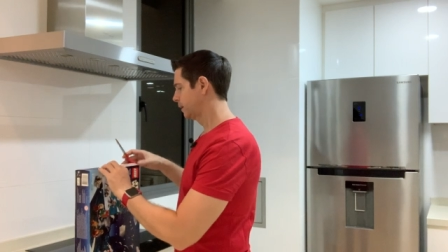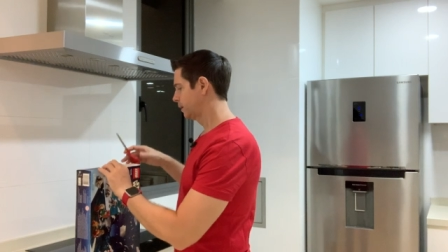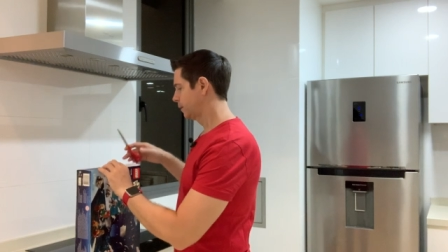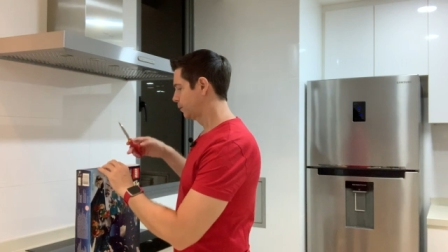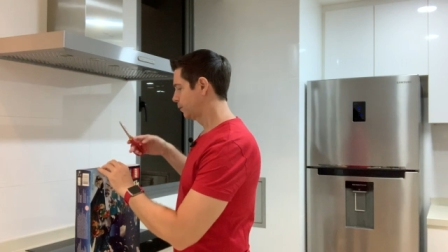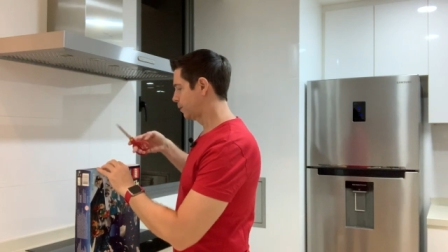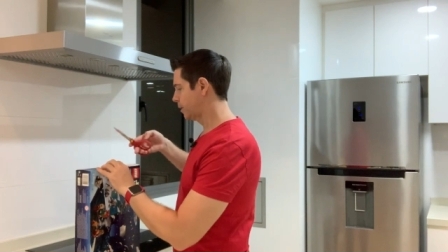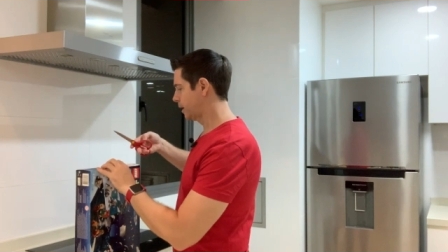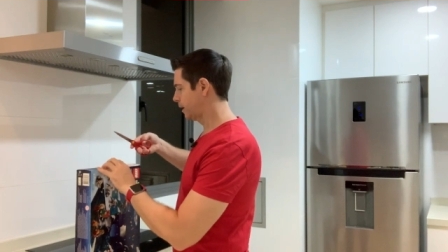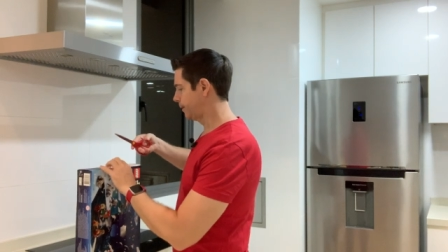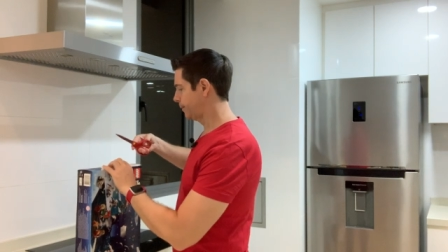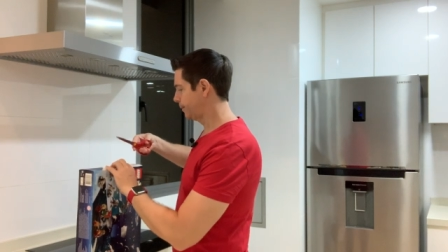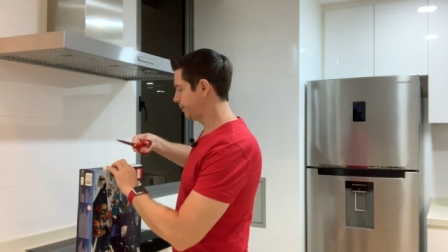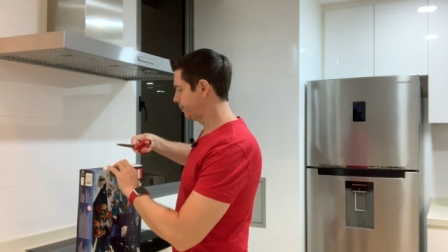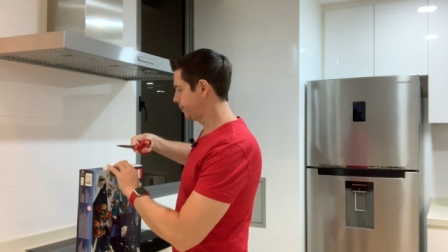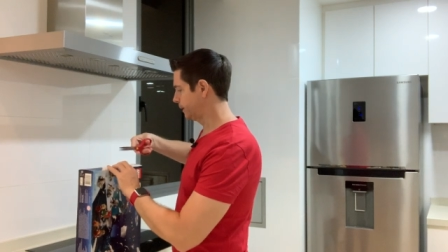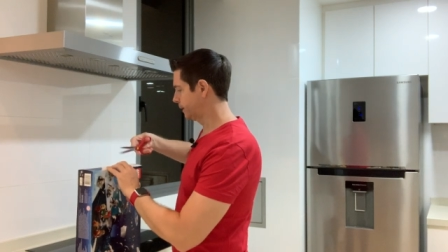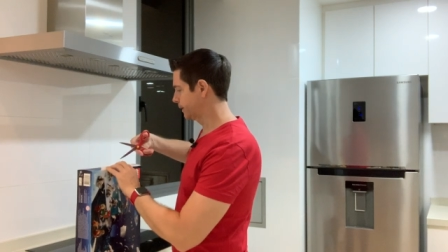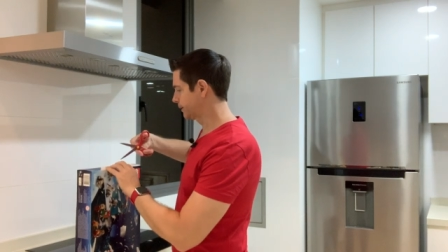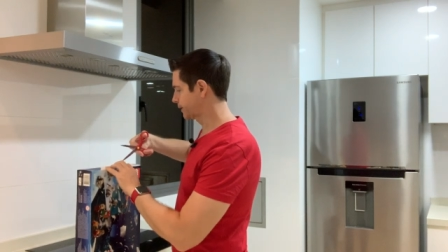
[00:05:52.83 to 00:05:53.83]
Well,
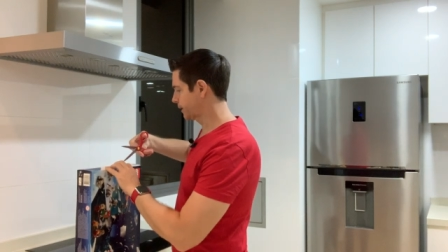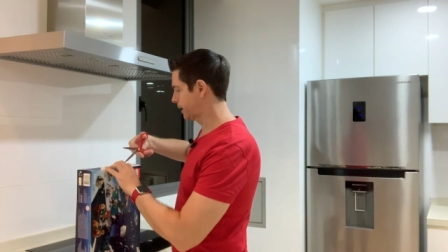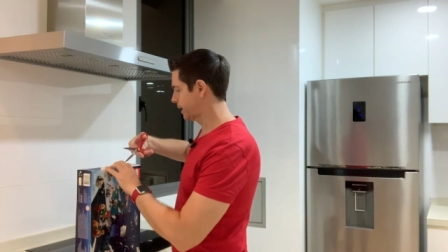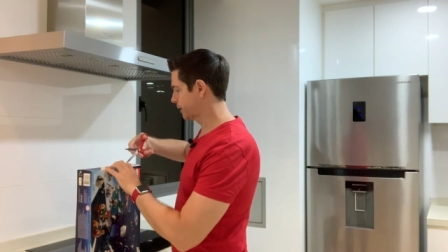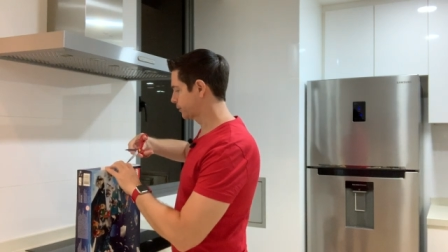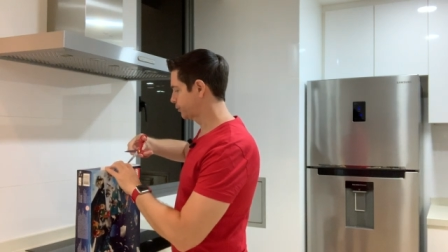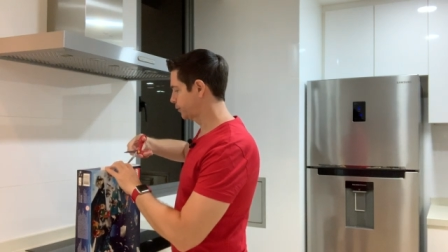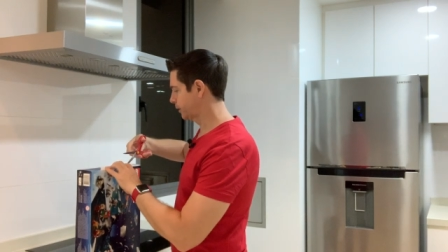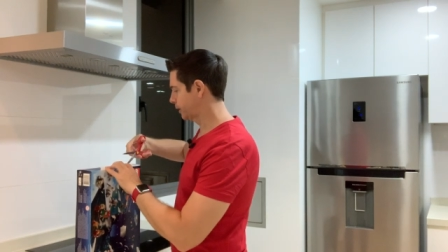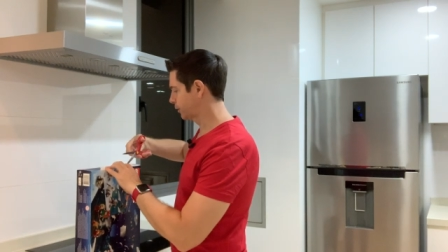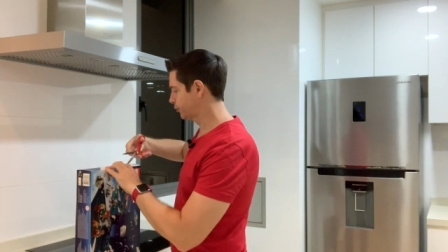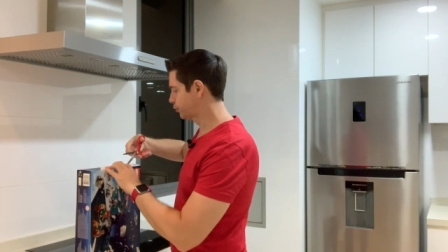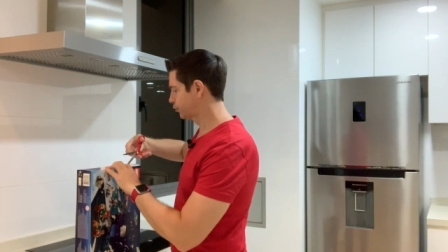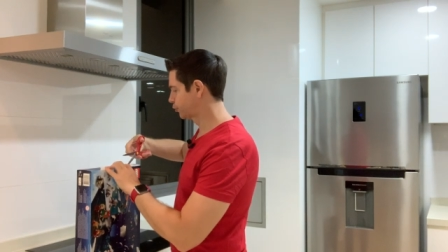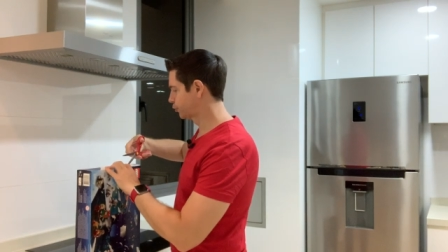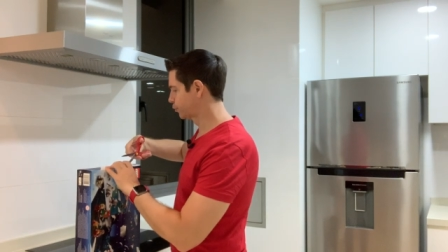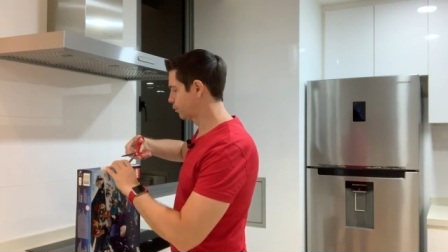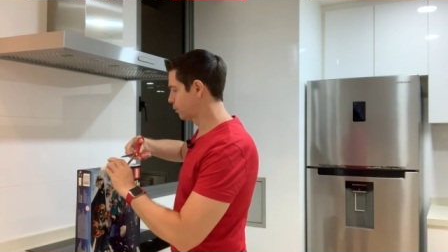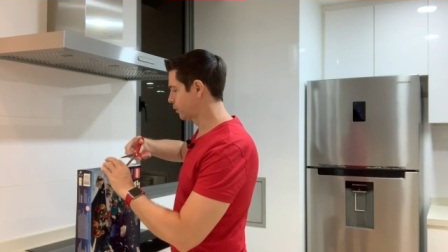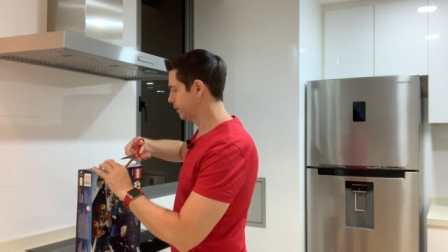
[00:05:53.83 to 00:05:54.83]
because I actually, I
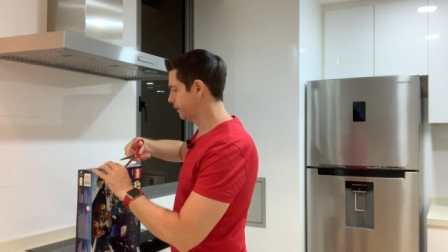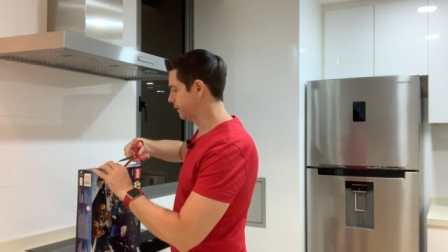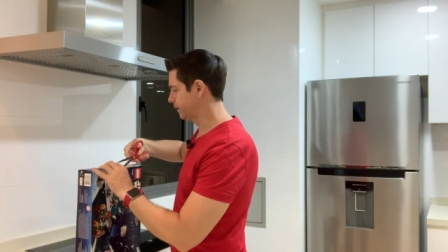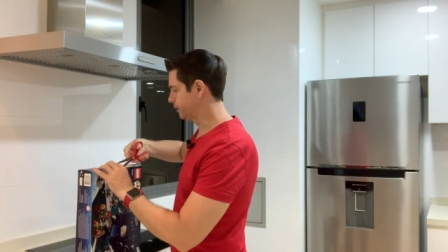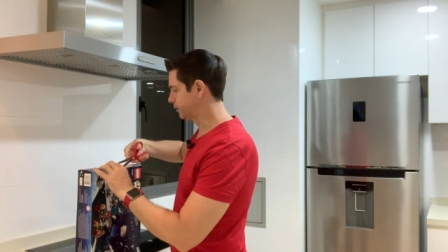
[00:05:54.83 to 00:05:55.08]
store these